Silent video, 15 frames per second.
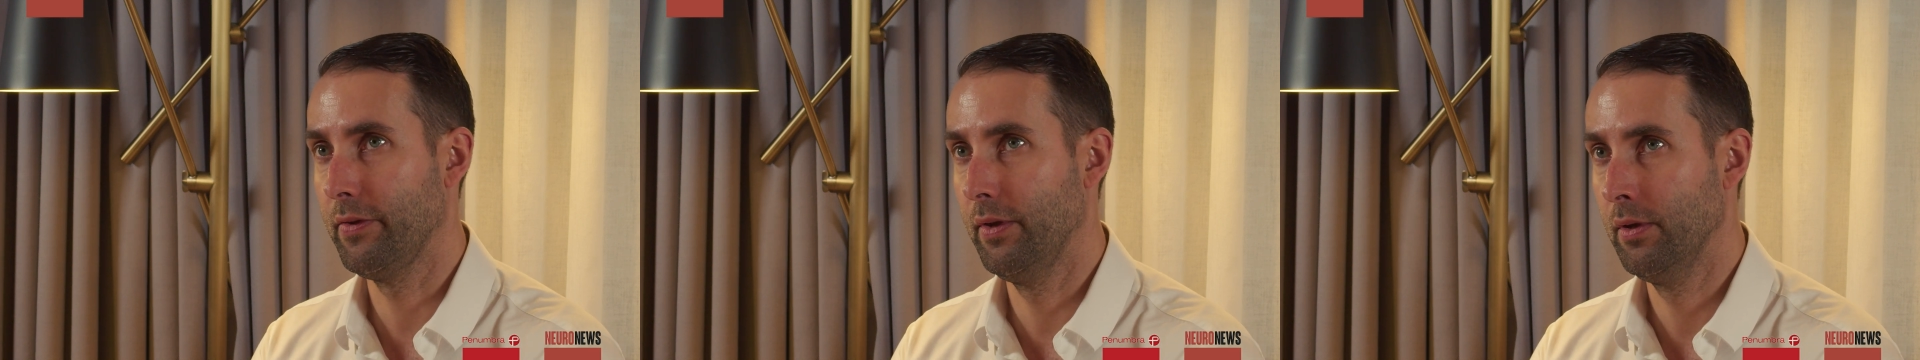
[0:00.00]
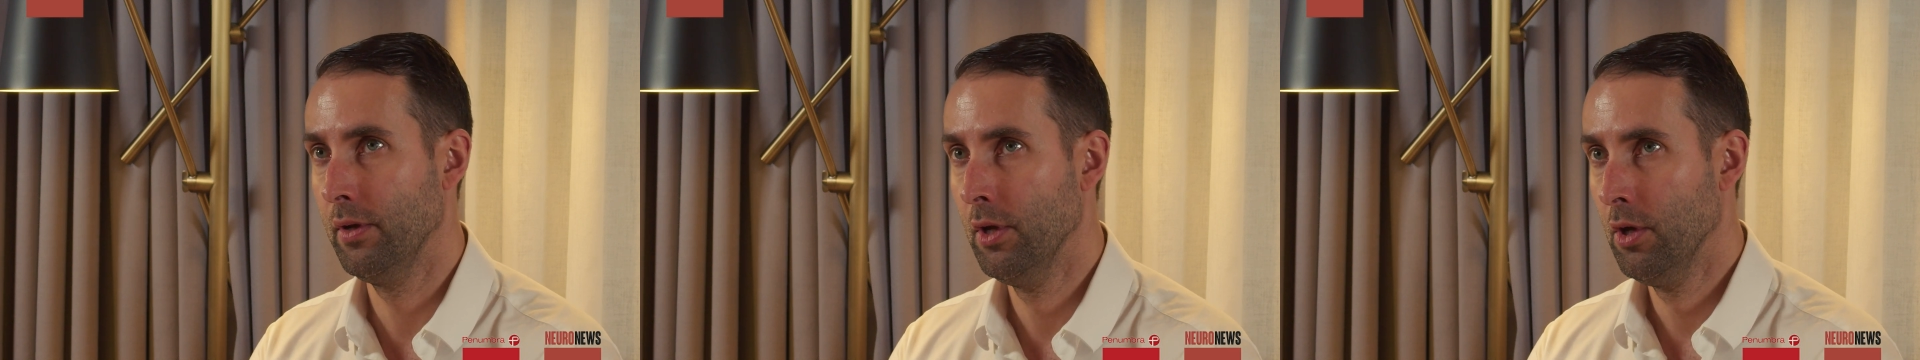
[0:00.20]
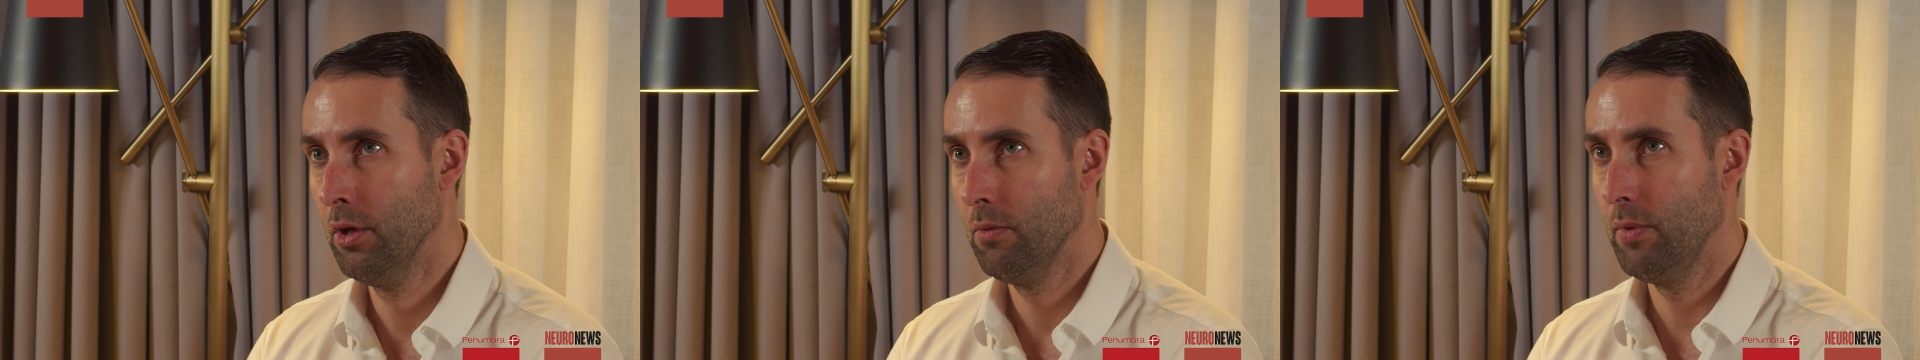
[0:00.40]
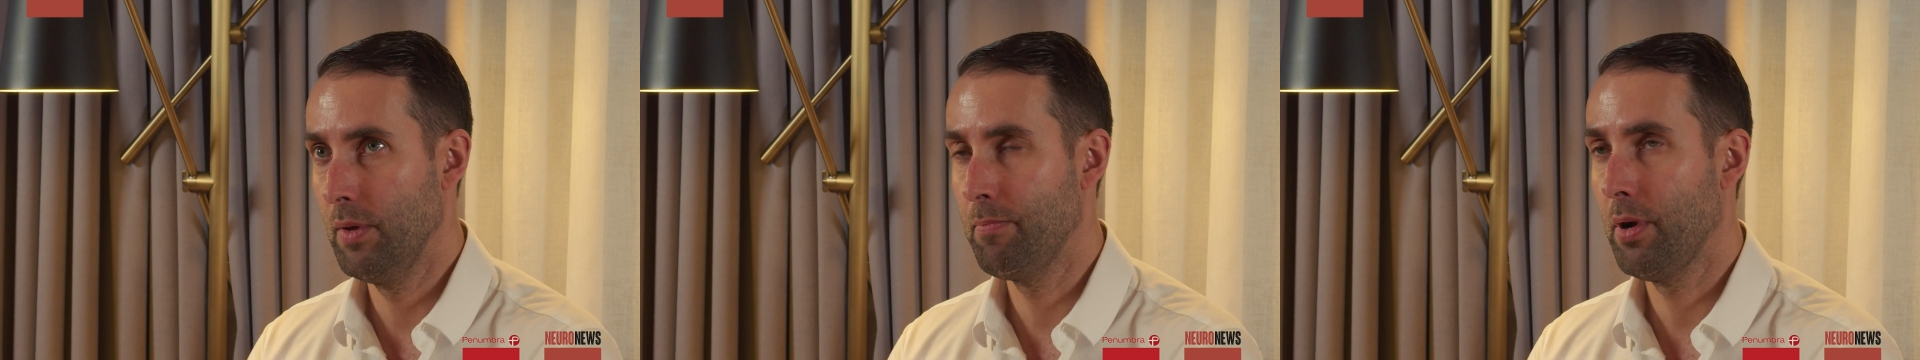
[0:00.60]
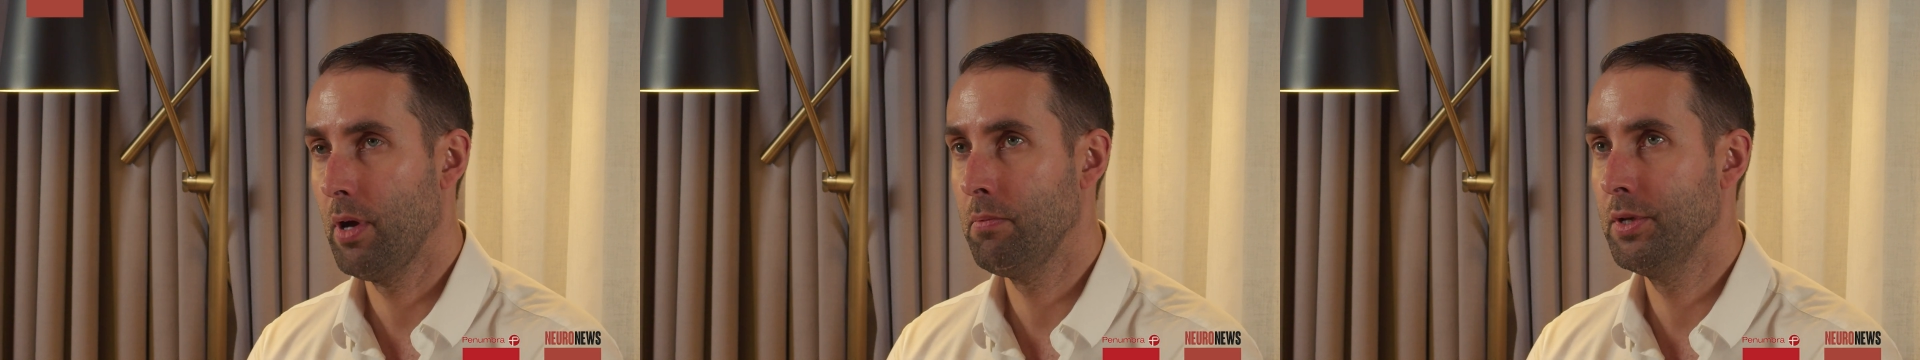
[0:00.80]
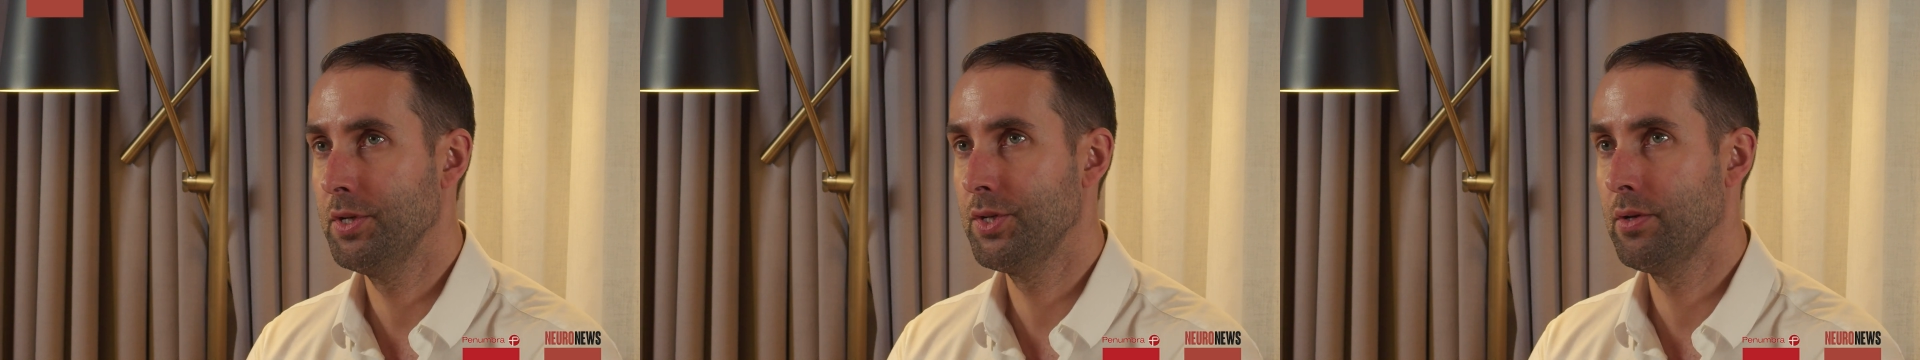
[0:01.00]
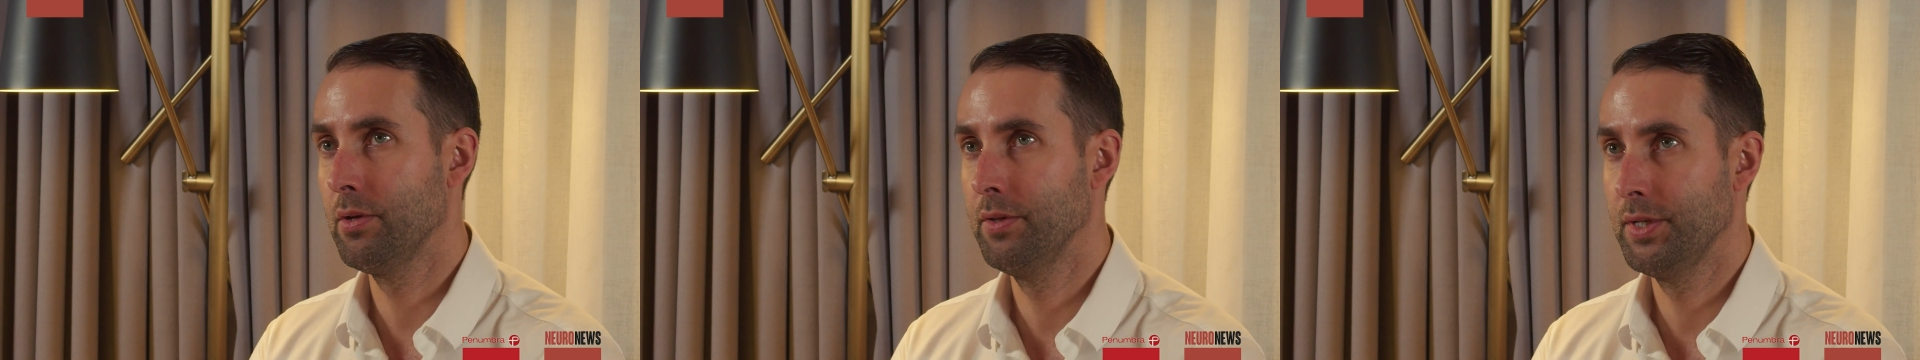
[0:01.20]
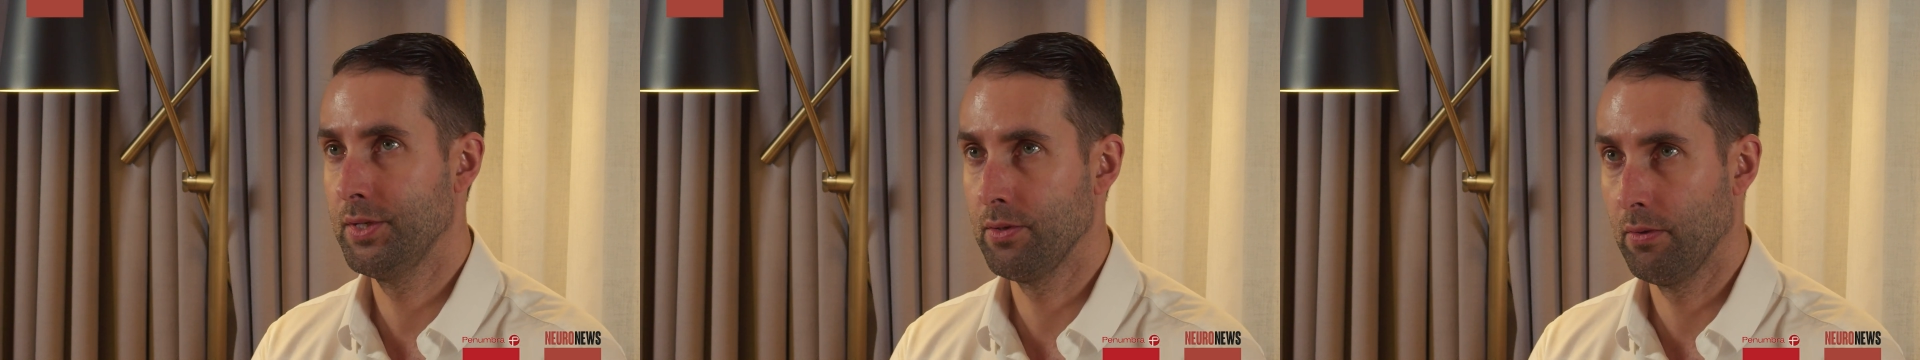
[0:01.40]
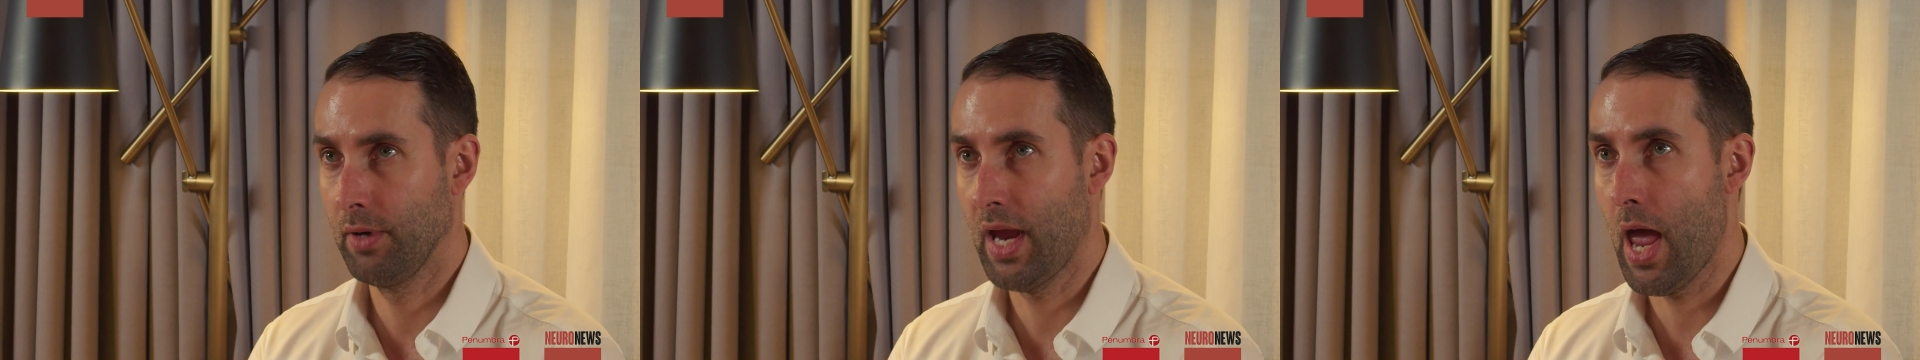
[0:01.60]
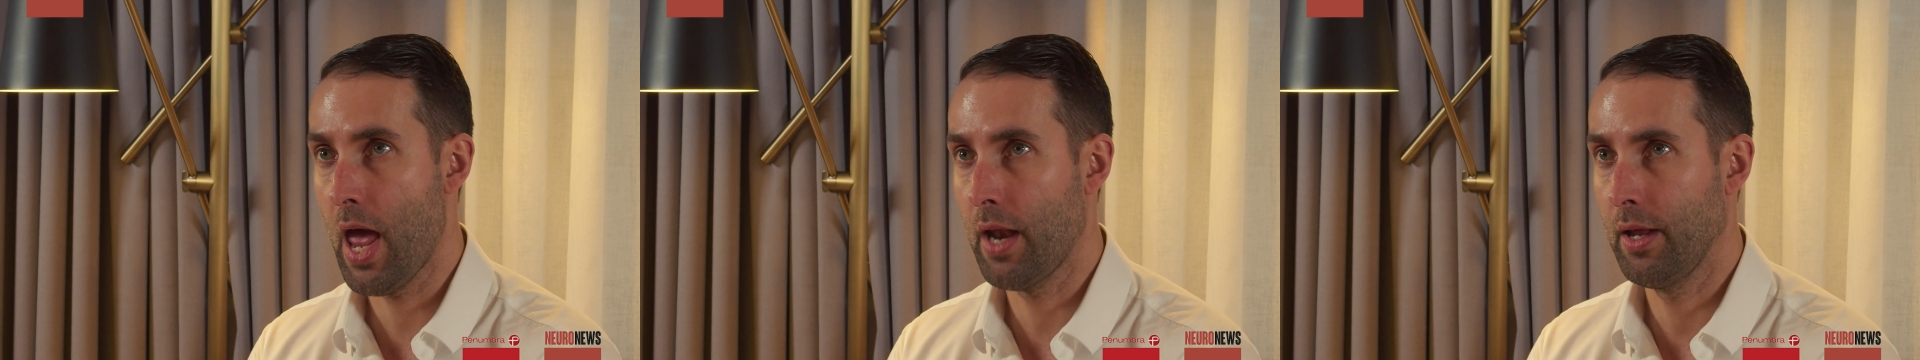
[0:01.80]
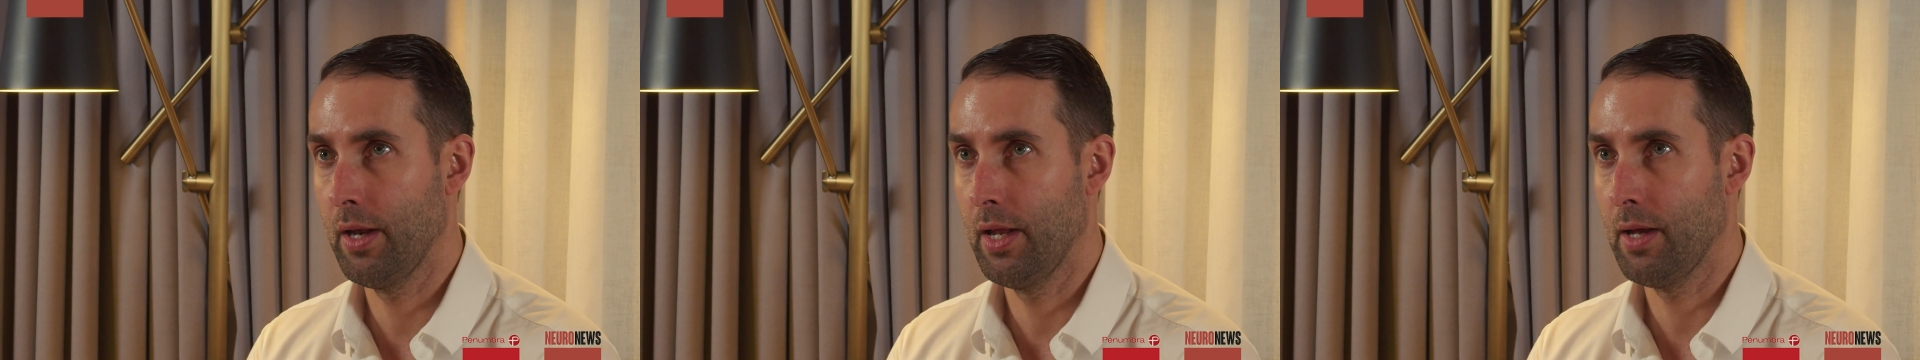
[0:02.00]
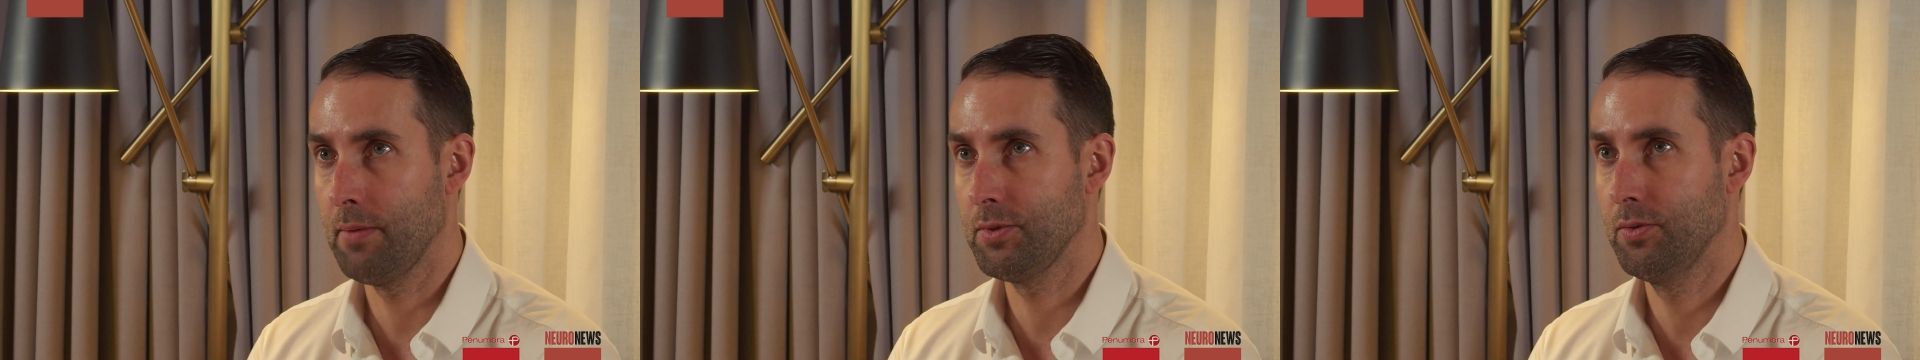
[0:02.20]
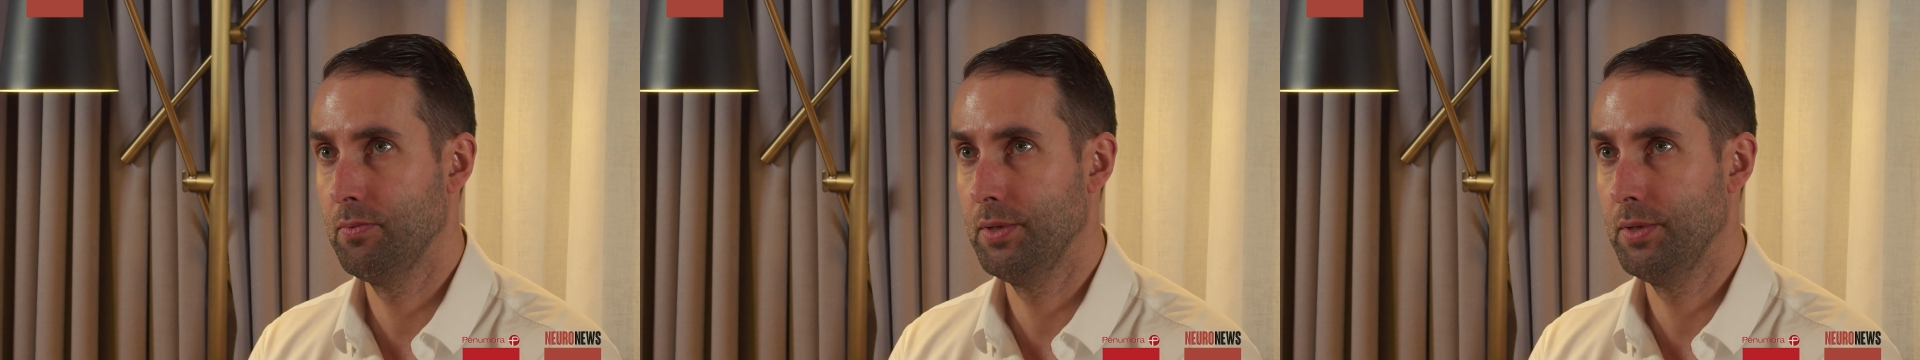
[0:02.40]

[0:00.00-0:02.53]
And we published on this on CanAdapt,